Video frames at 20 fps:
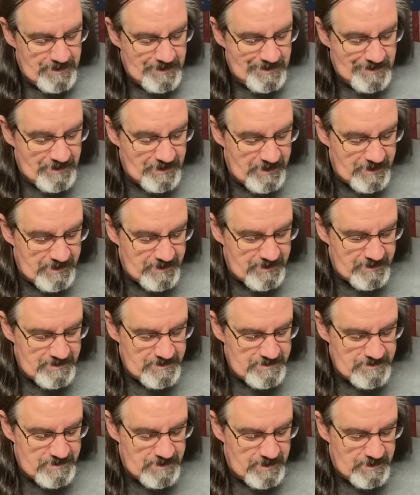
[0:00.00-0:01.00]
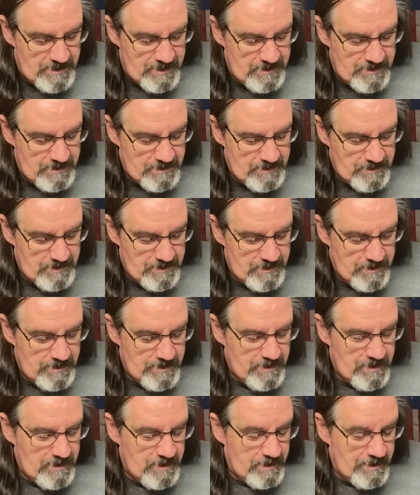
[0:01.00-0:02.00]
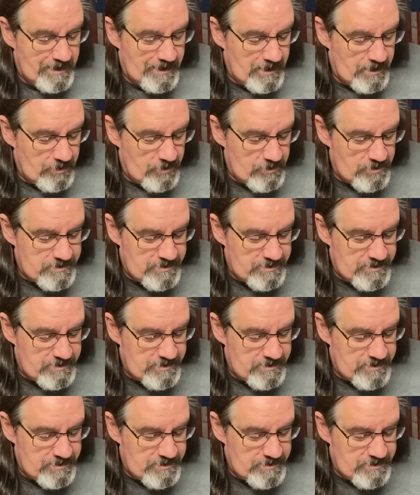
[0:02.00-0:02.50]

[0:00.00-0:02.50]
Lincoln's Inn, Inner